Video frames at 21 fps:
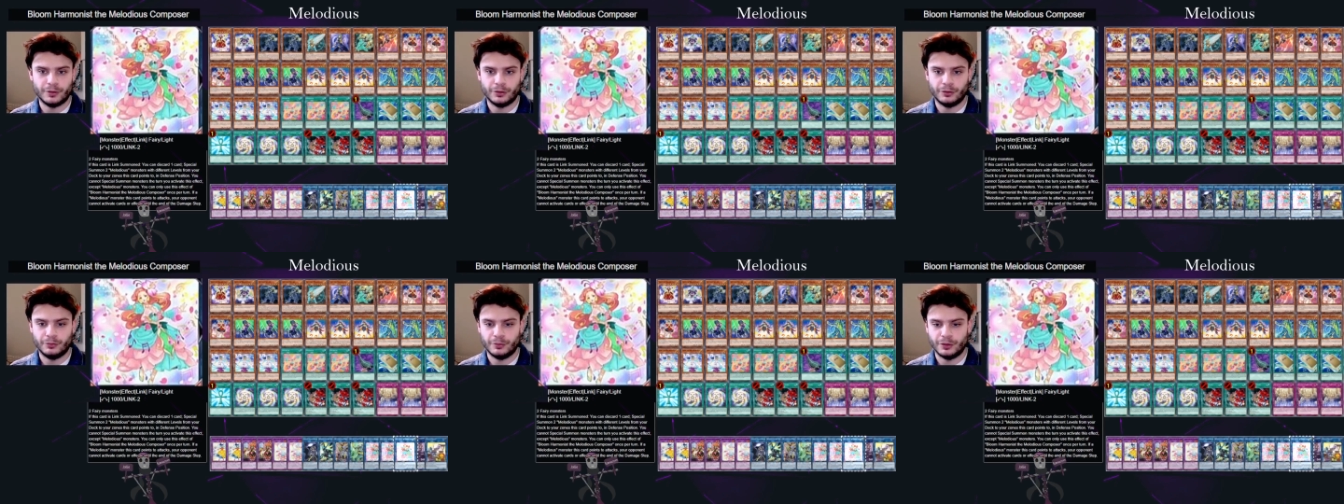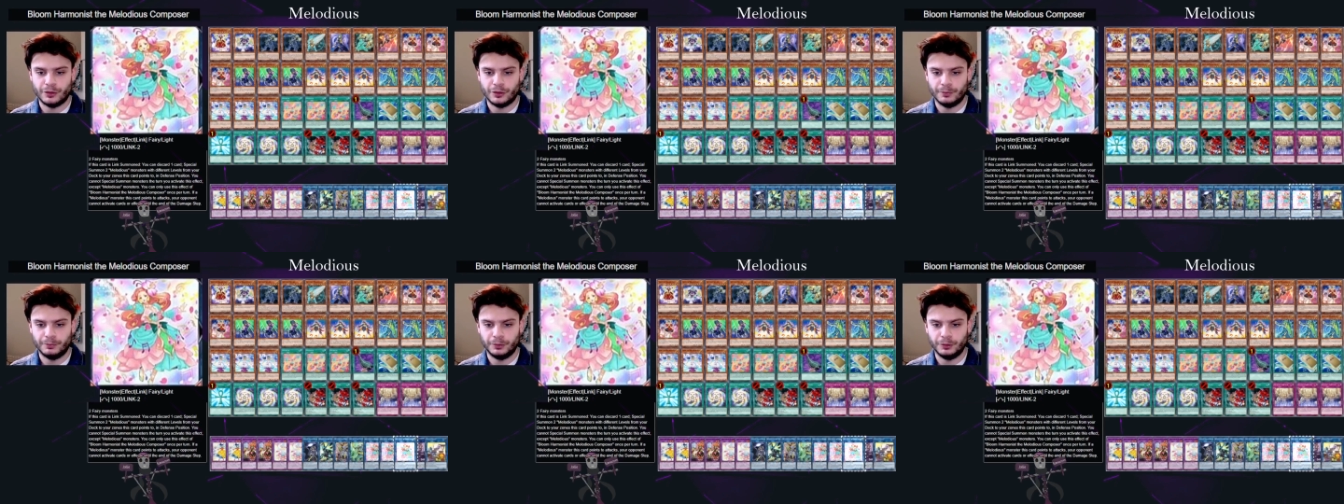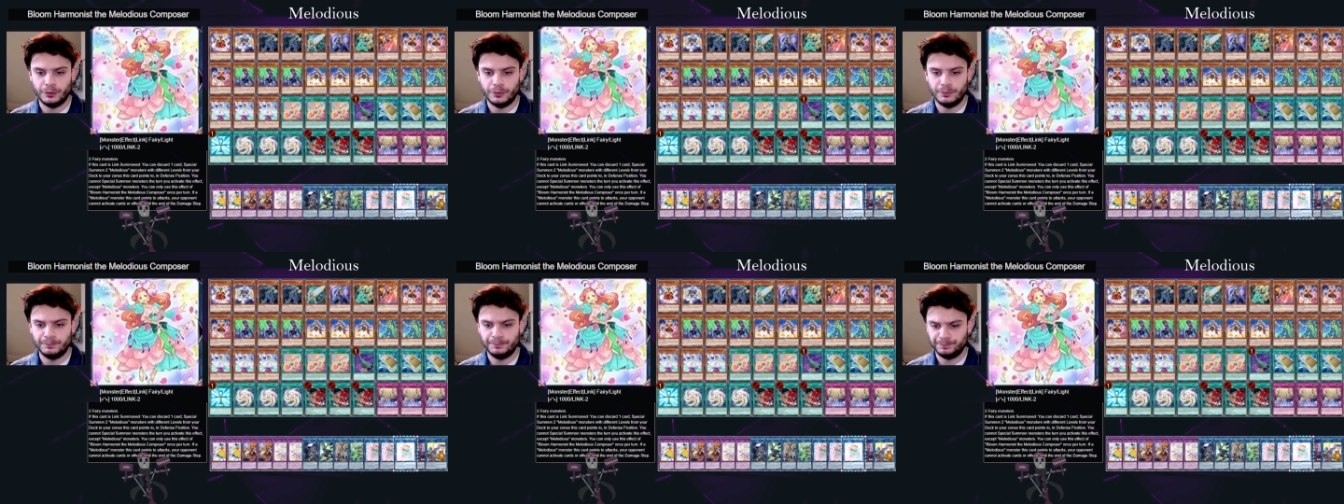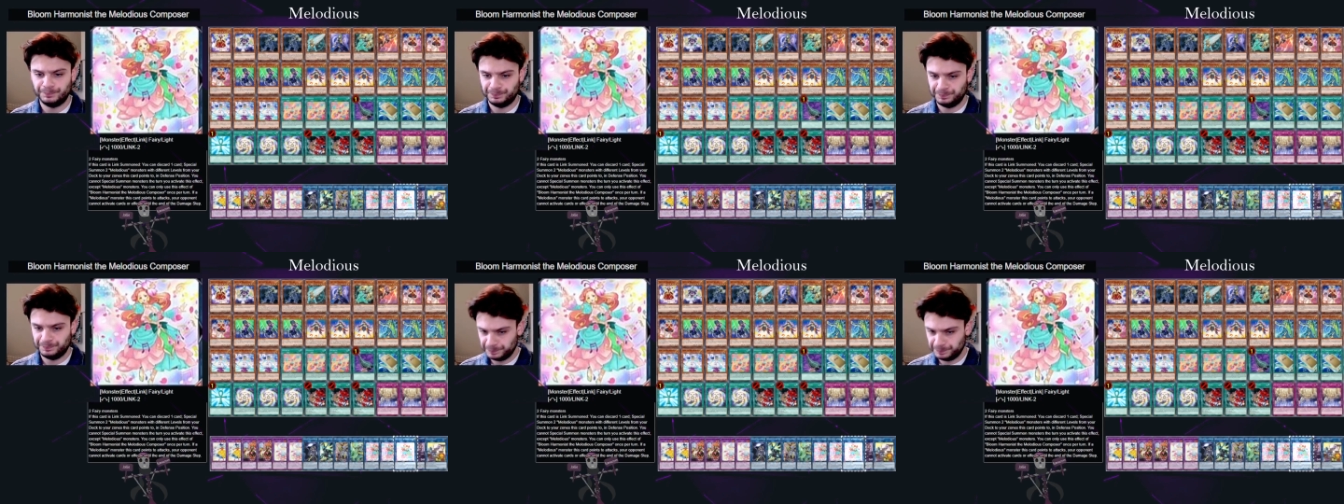with the blue.
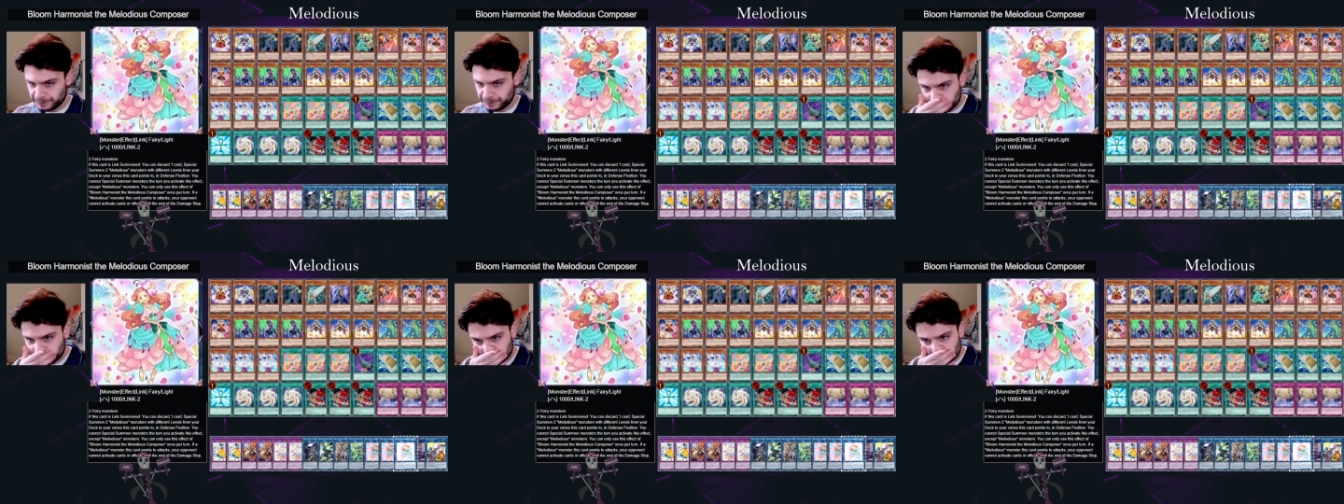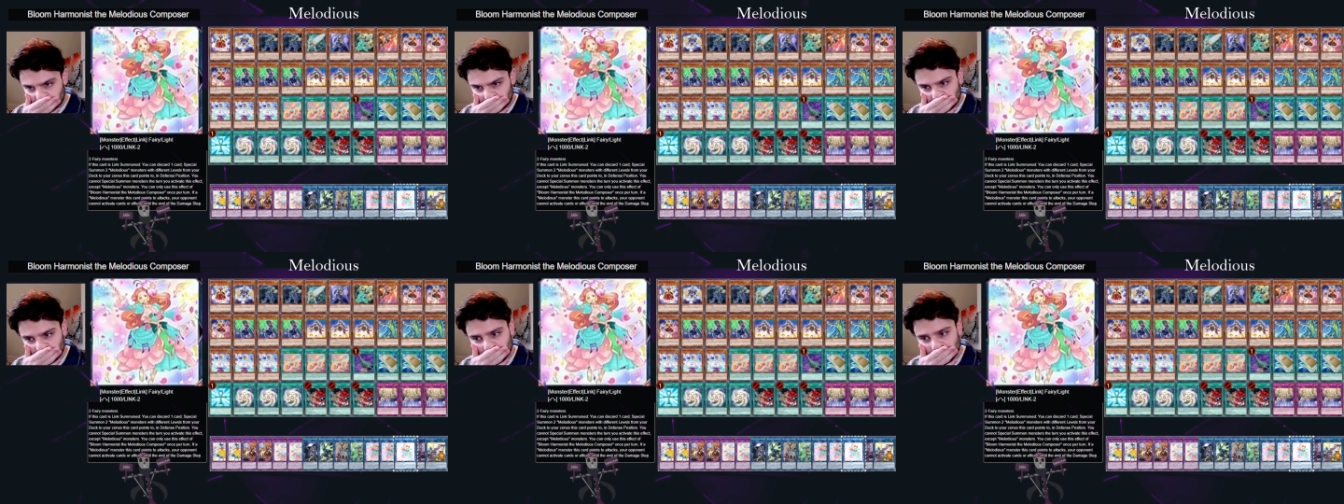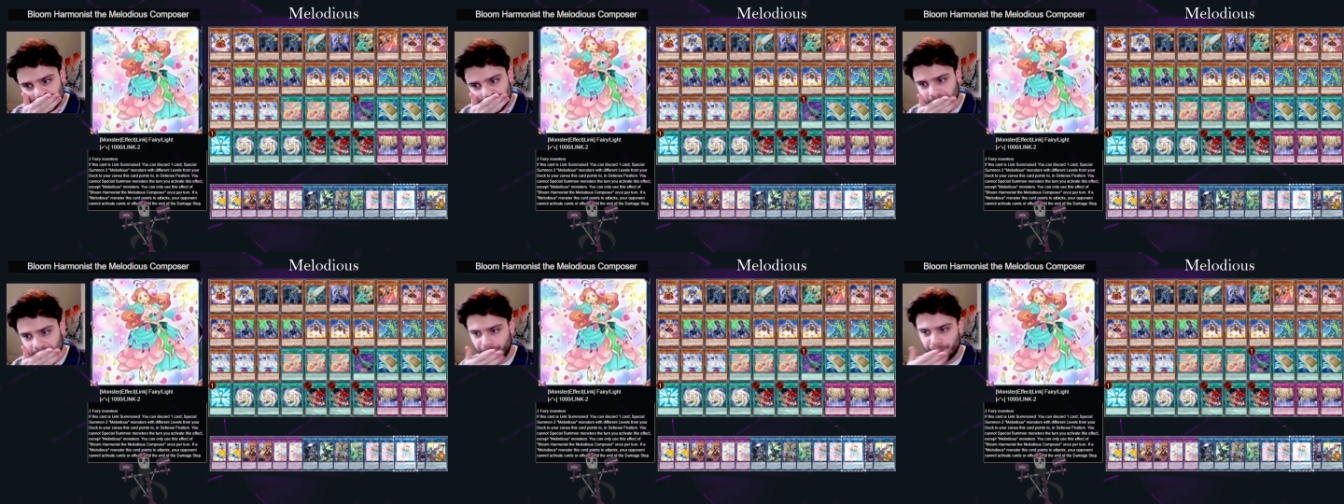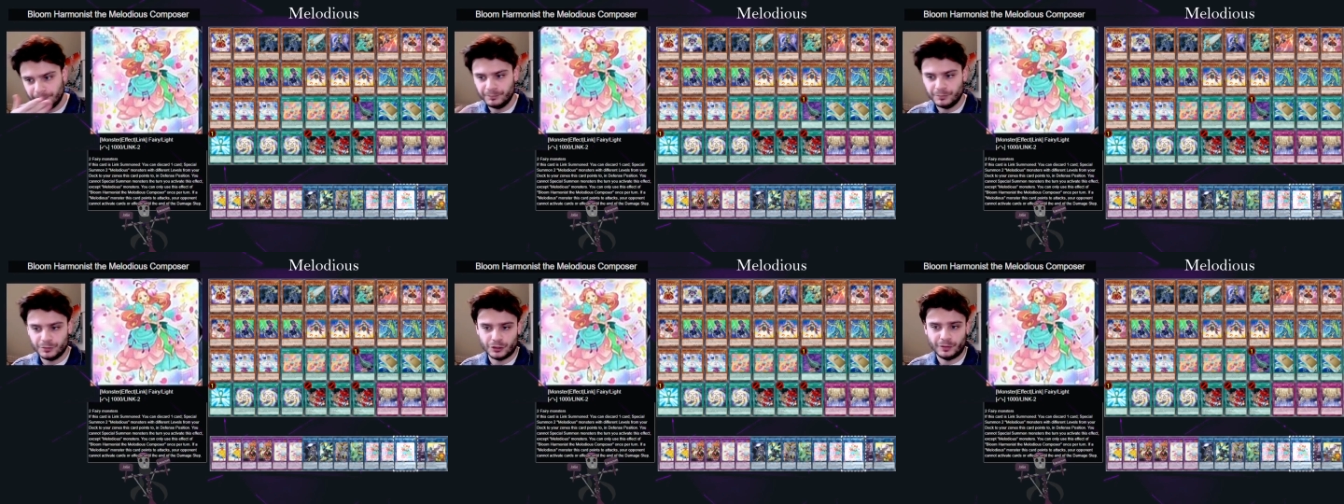
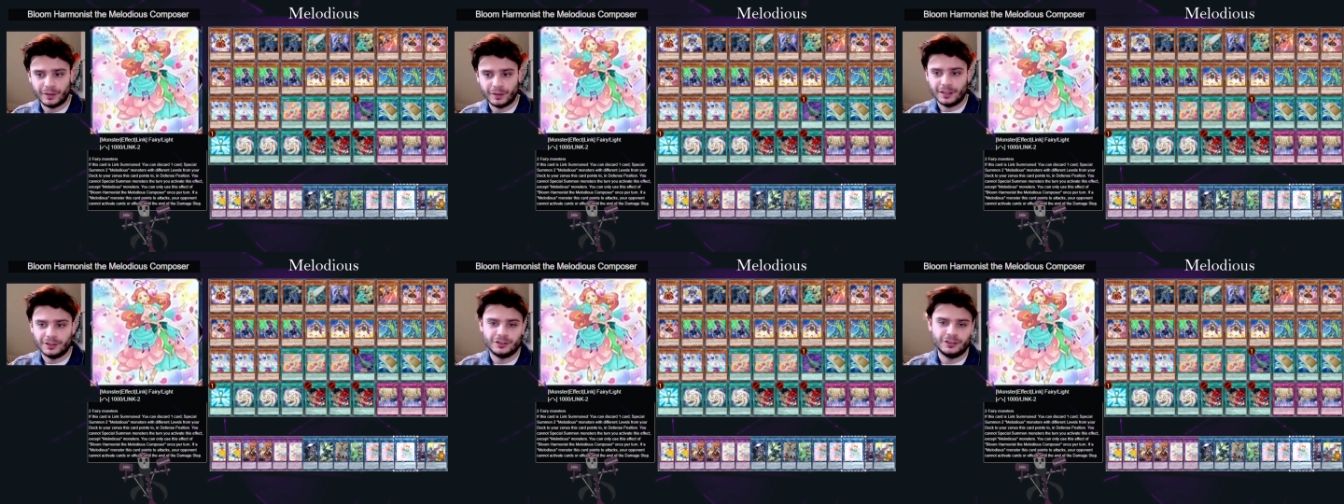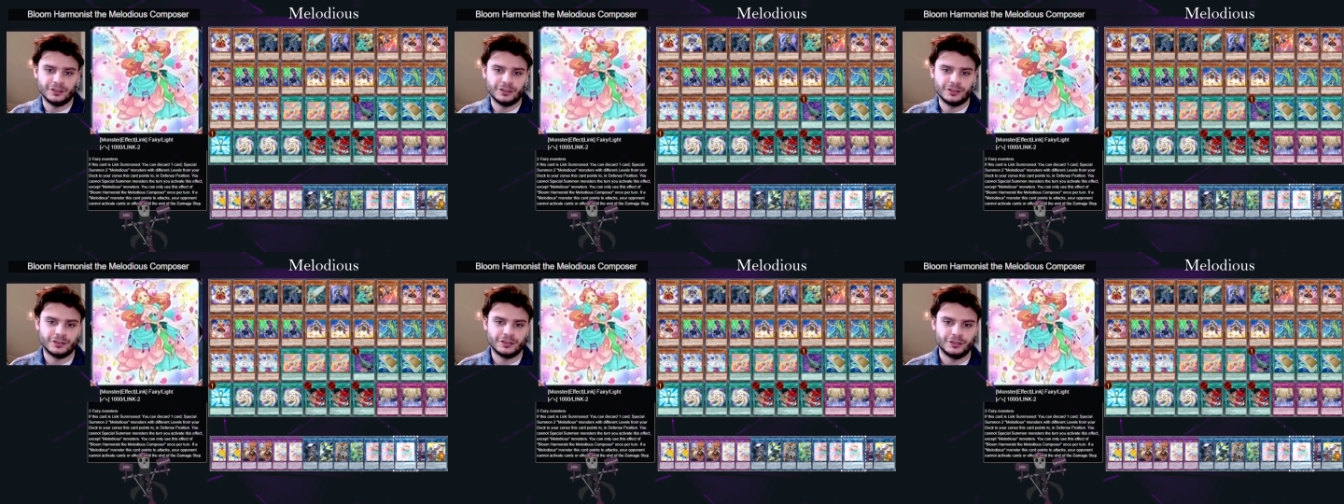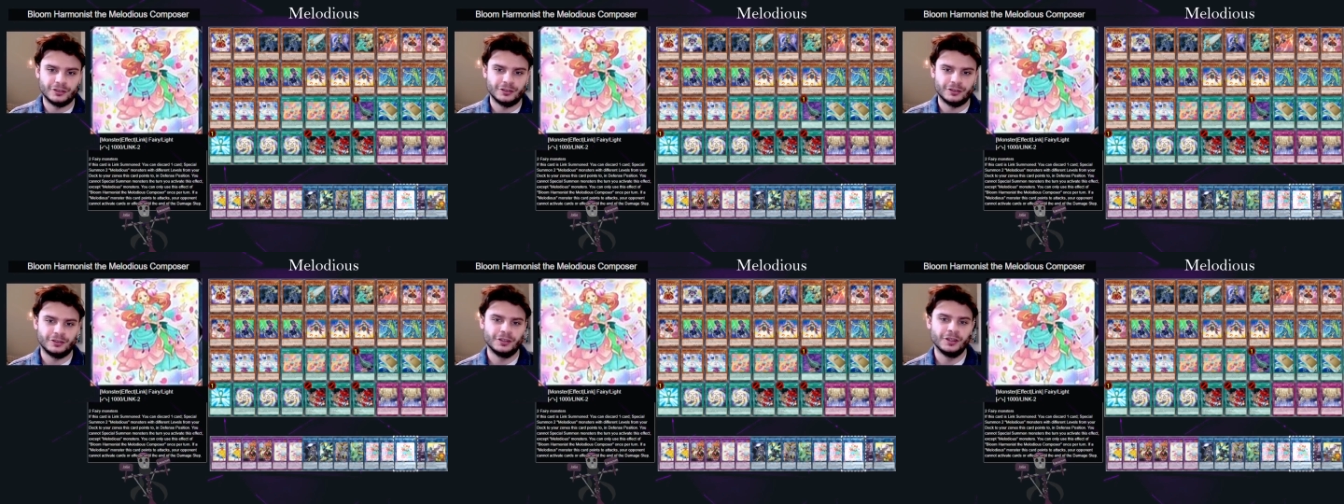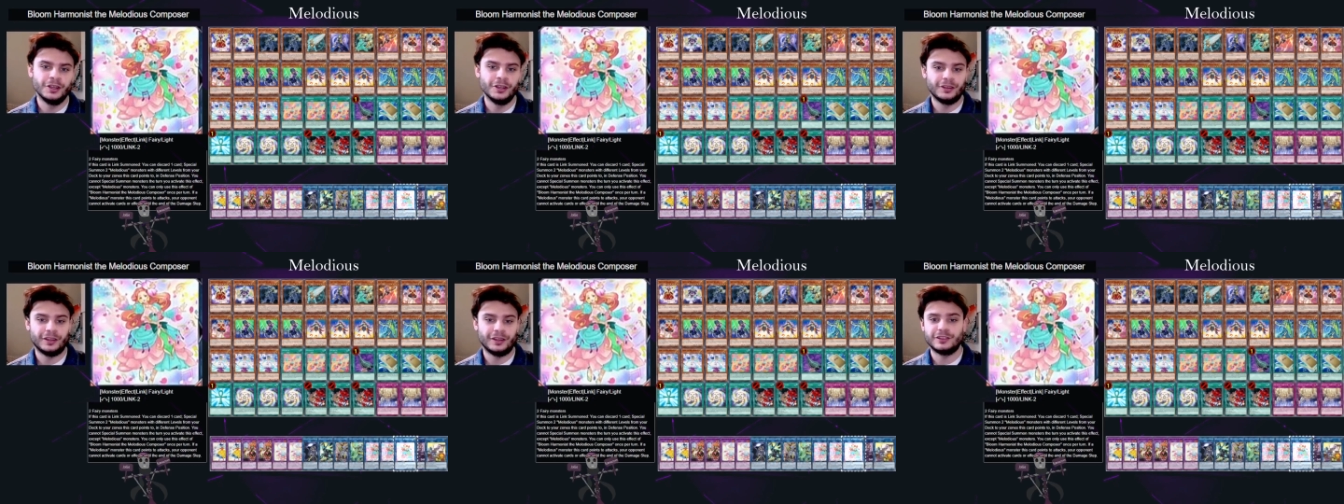So that's its
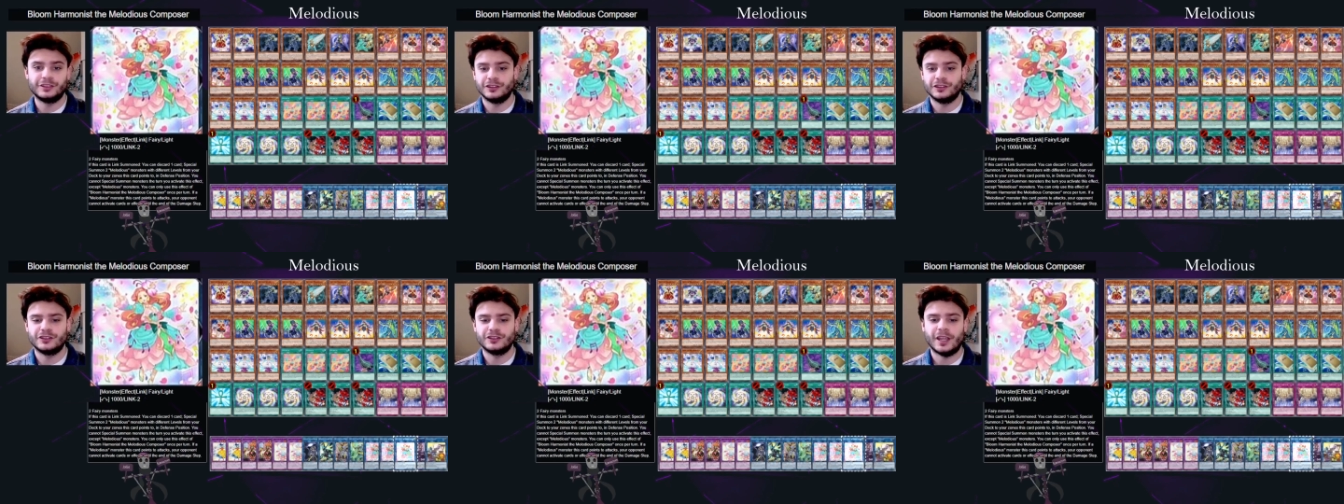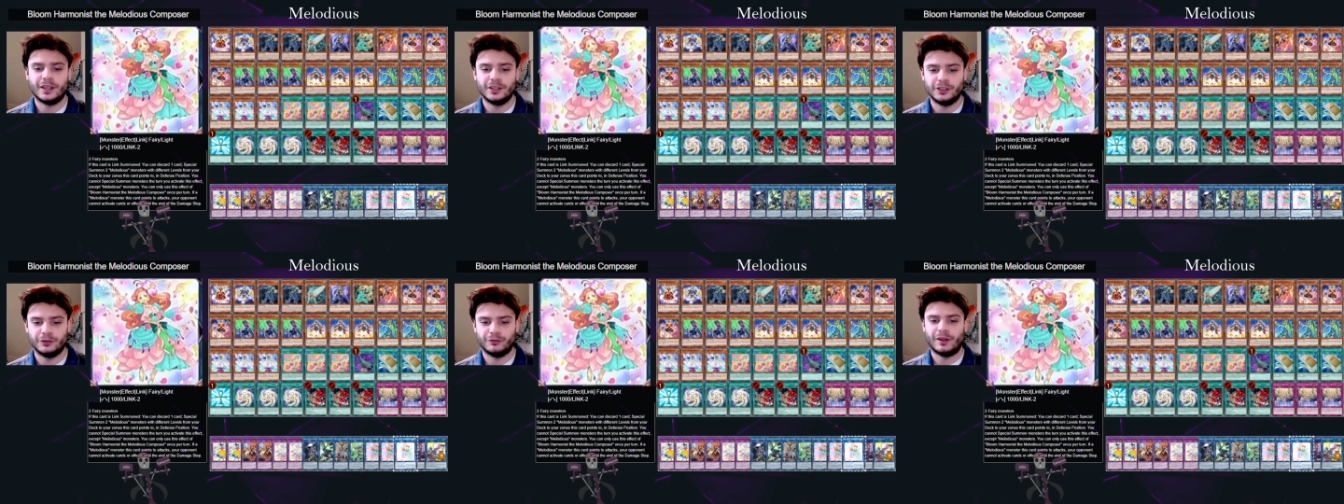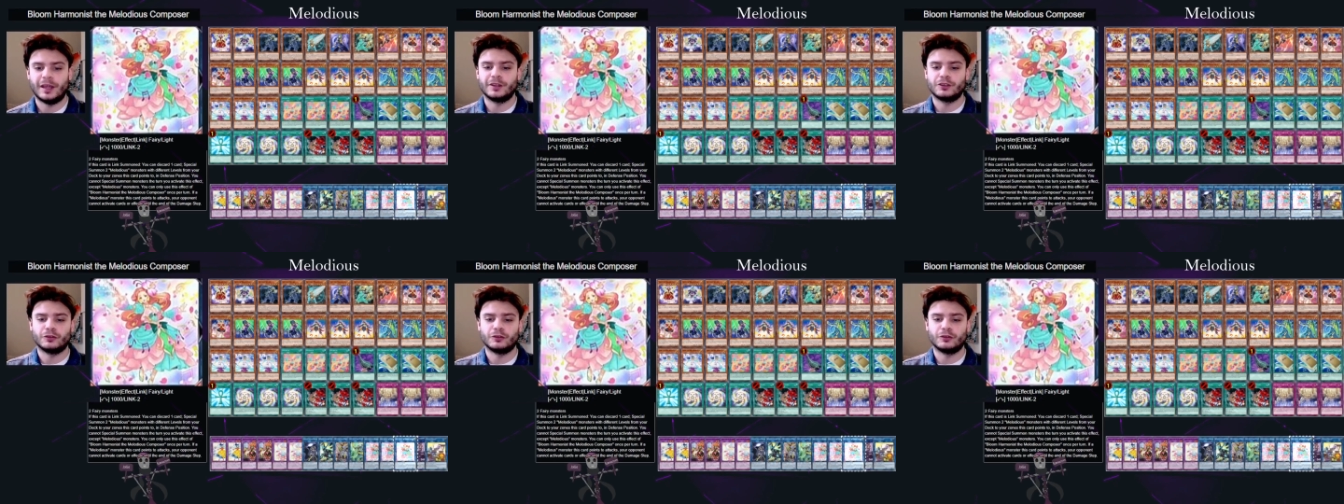second effect.